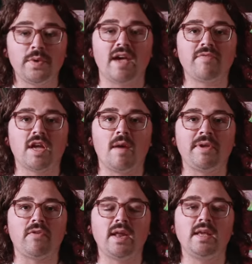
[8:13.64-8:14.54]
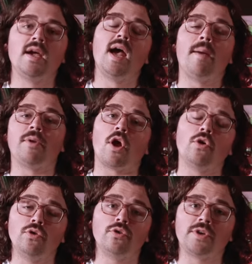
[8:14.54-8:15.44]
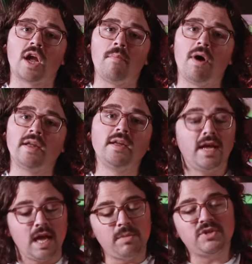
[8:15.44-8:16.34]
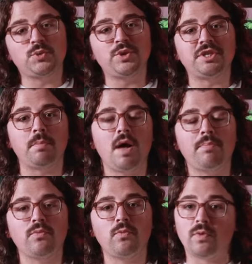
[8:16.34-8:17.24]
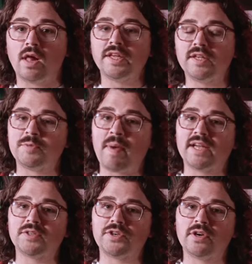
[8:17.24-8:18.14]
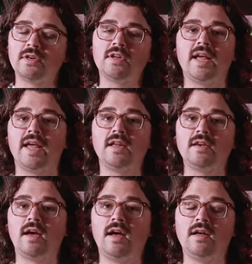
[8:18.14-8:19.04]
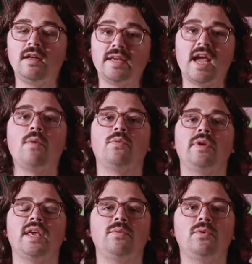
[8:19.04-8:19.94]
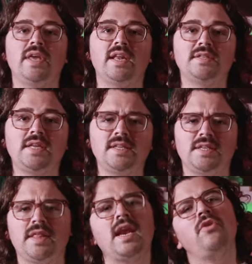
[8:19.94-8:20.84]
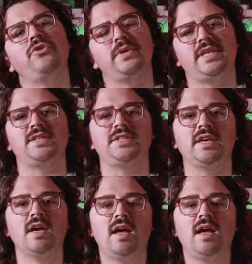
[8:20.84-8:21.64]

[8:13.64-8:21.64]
we have the cupping ready. I'm gonna call Hugo to come on, and I'm gonna switch him up while his back is turned, and we'll get his tasting. Then I'll do a tasting